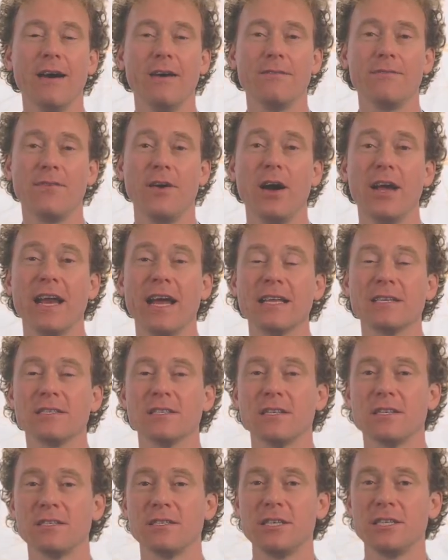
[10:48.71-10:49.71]

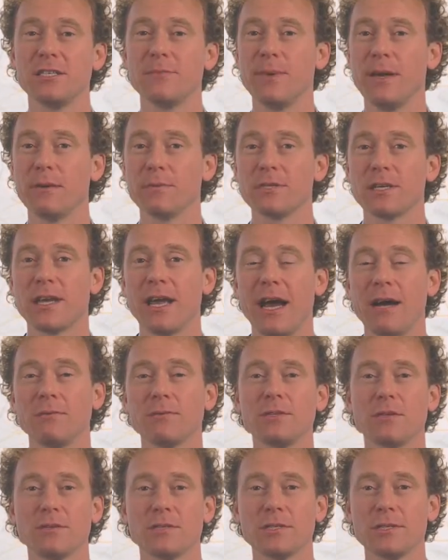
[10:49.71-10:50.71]
finances, needs to be able to
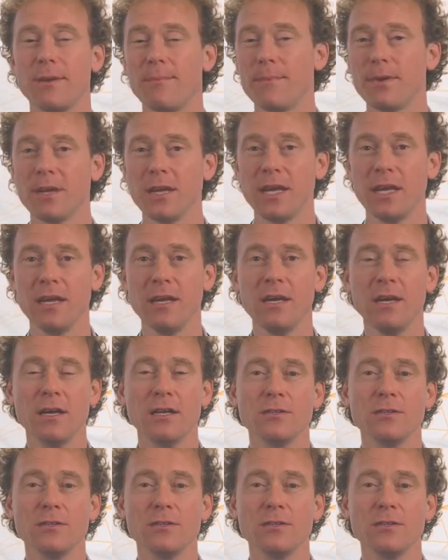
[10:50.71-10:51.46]
count on somebody